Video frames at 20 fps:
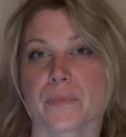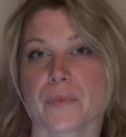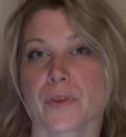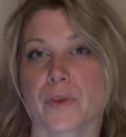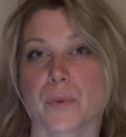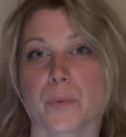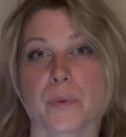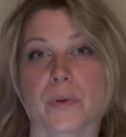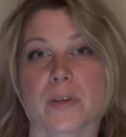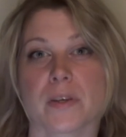
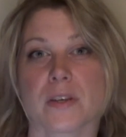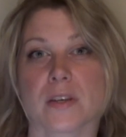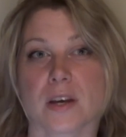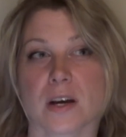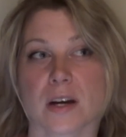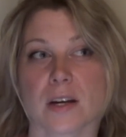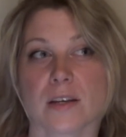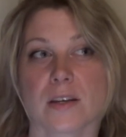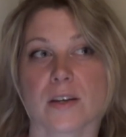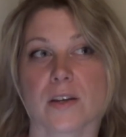You would
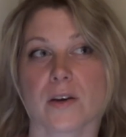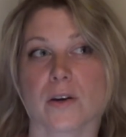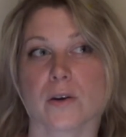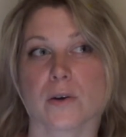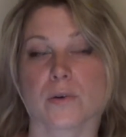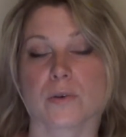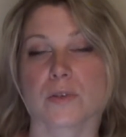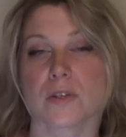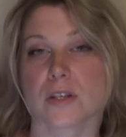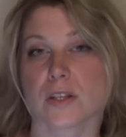not
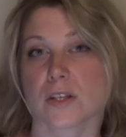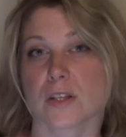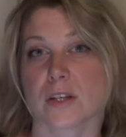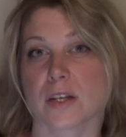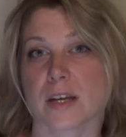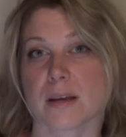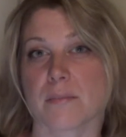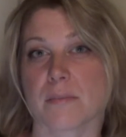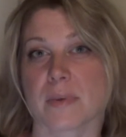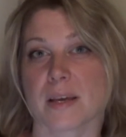know, to
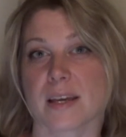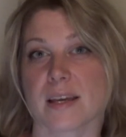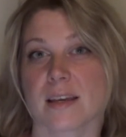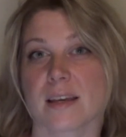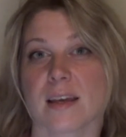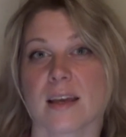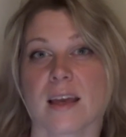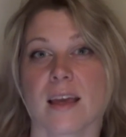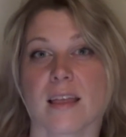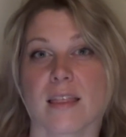look at me,
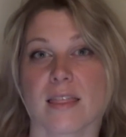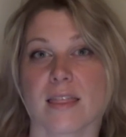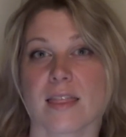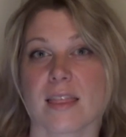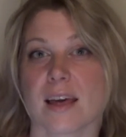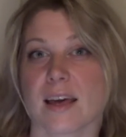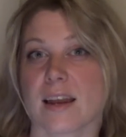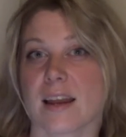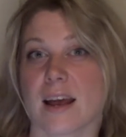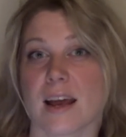
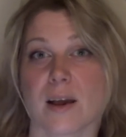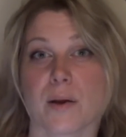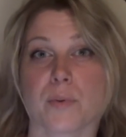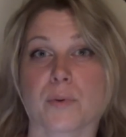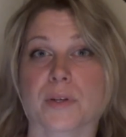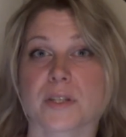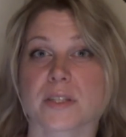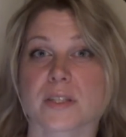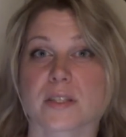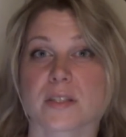that I
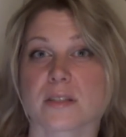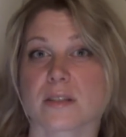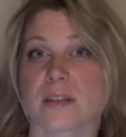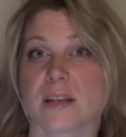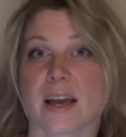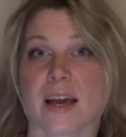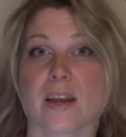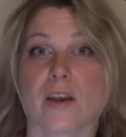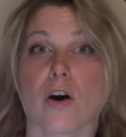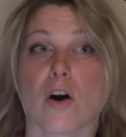was
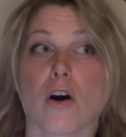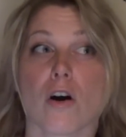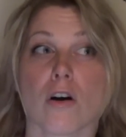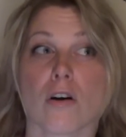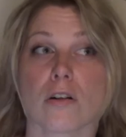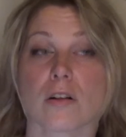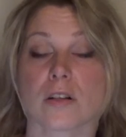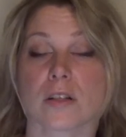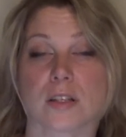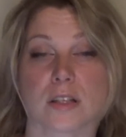at
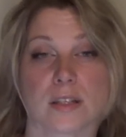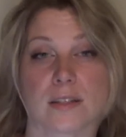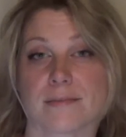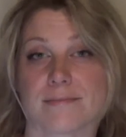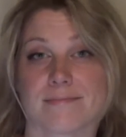all